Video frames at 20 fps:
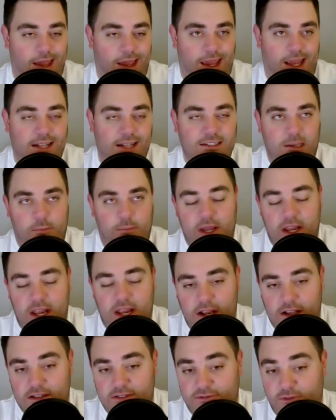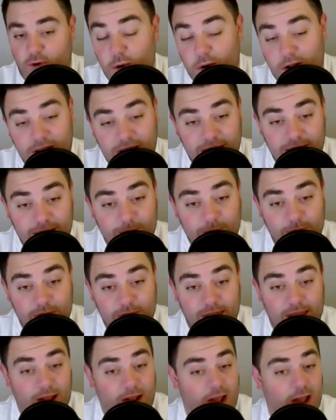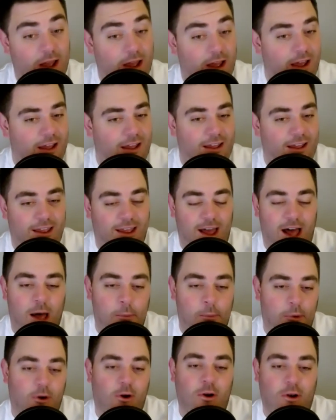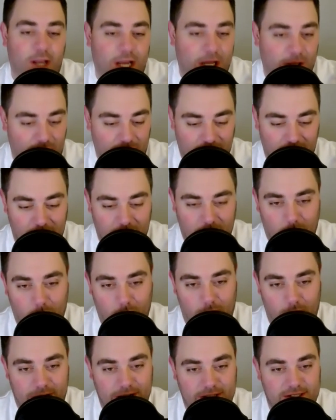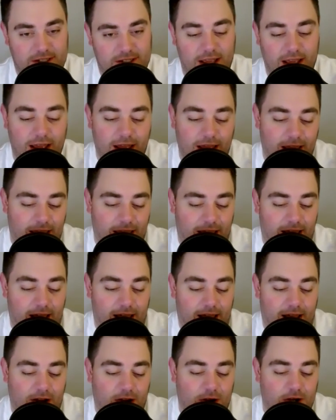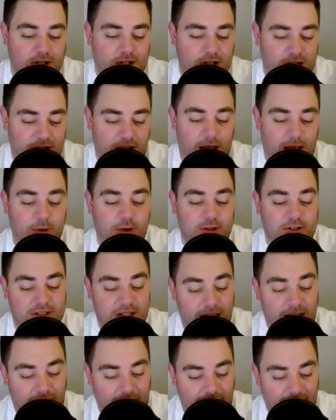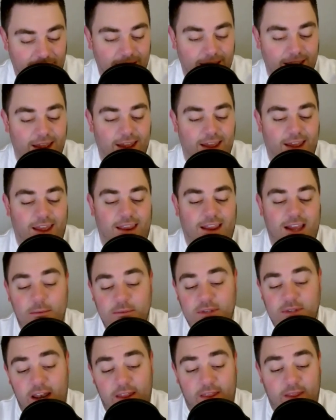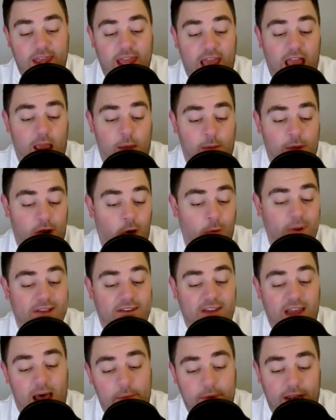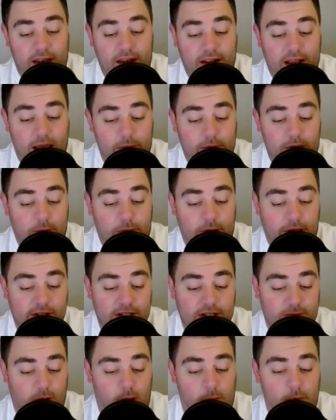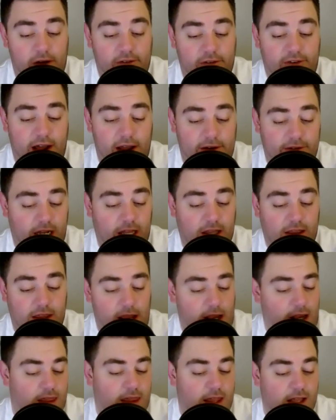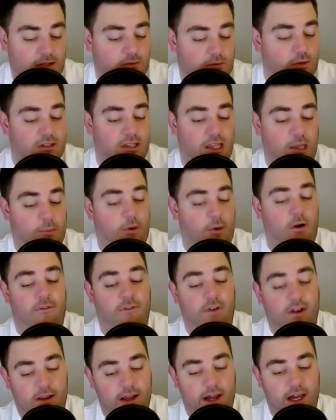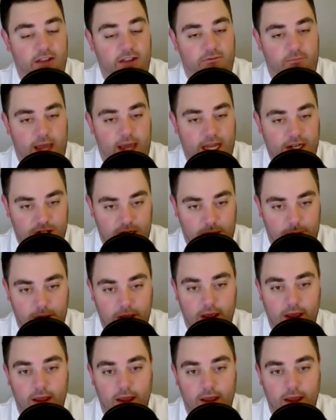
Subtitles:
He ends up picking his fourth up early in the third quarter against Gershon Yabusele. Comes out of the game, and Obi Toppin had to come in and play the small ball five. And I think this was the perfect kind of matchup